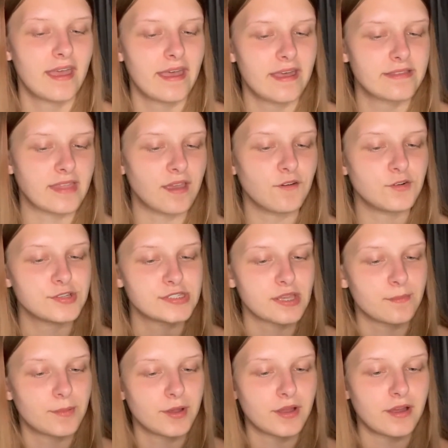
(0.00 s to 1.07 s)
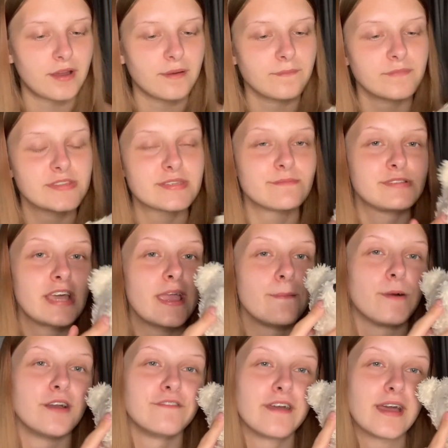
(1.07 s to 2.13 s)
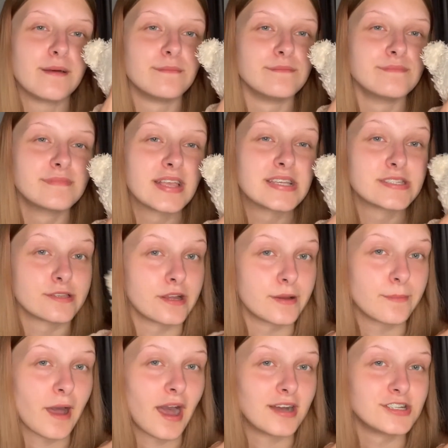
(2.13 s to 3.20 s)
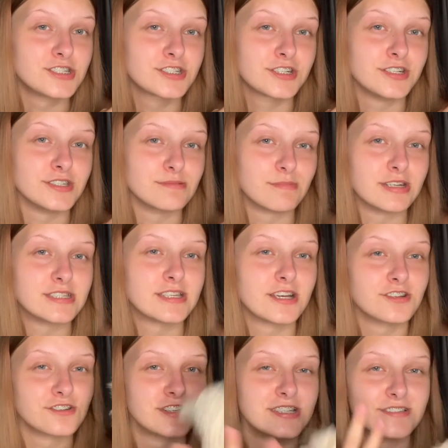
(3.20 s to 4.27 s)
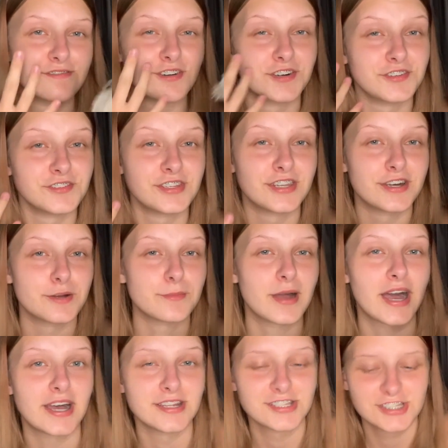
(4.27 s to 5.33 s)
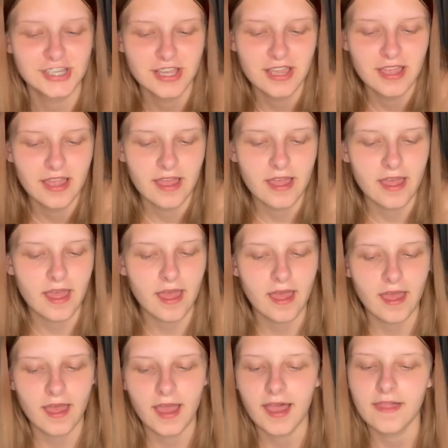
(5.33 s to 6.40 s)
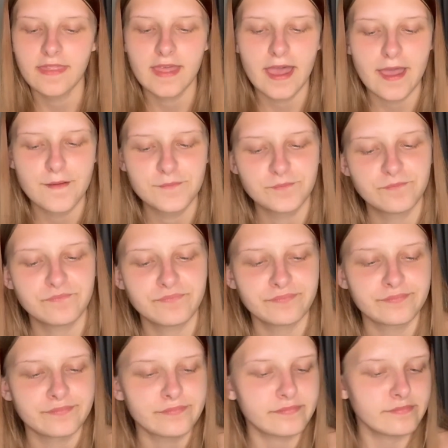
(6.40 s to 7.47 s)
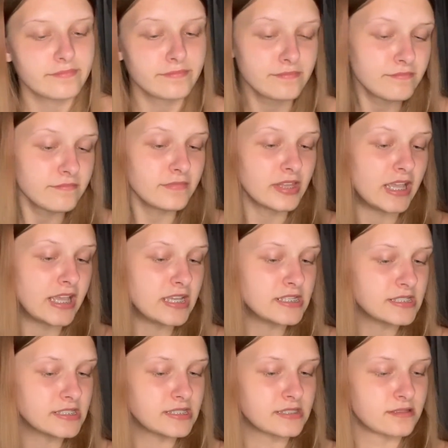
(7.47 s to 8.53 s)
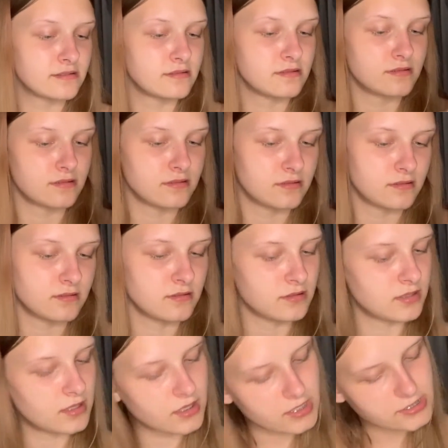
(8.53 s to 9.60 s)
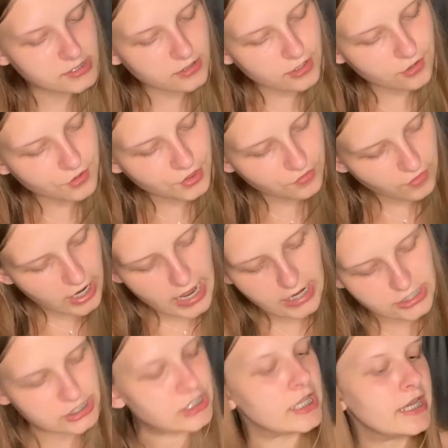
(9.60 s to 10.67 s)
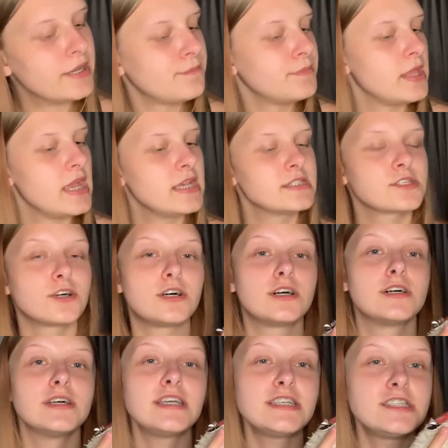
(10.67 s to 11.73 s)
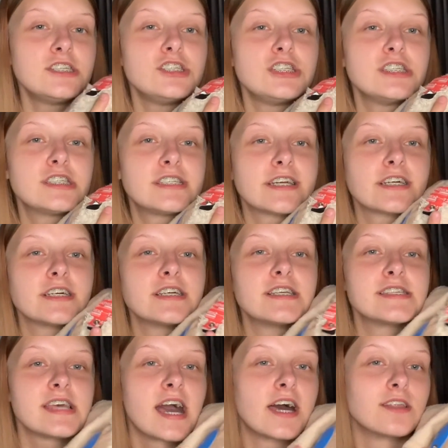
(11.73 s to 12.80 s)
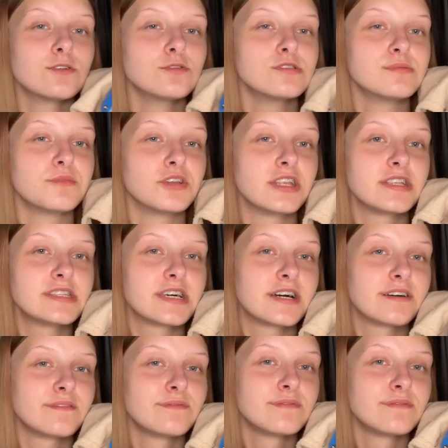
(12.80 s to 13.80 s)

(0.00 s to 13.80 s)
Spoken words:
They also put some tape over him as an eye patch because my surgery has involved an eye patch. And then he's only got 3 actually. He's got ECG stickers and a Holter monitor